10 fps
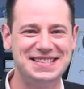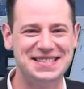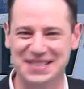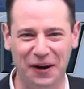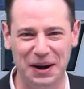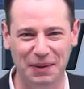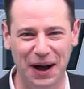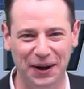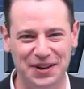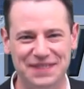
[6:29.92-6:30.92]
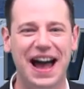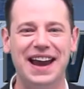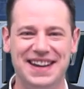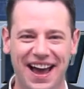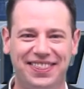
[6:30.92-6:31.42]
Sorry, Bono, you've
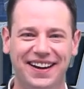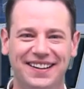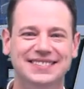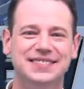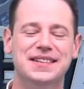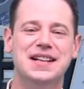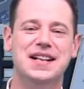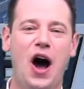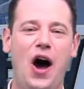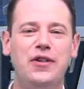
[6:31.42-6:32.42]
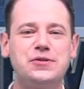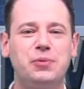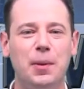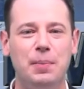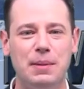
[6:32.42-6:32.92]
got nothing. Others
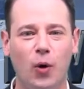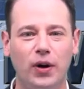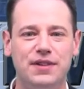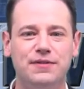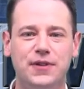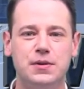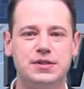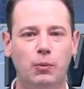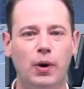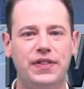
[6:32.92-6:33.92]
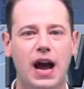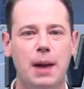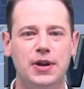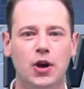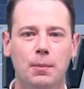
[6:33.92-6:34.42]
were a bit more confused on what the
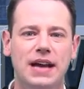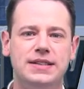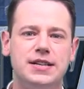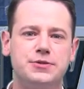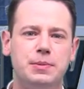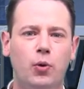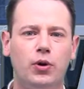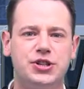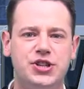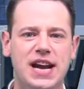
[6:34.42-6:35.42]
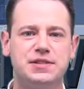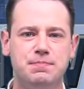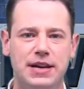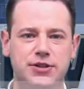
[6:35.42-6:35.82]
IPO meant as reporter Chase Mitt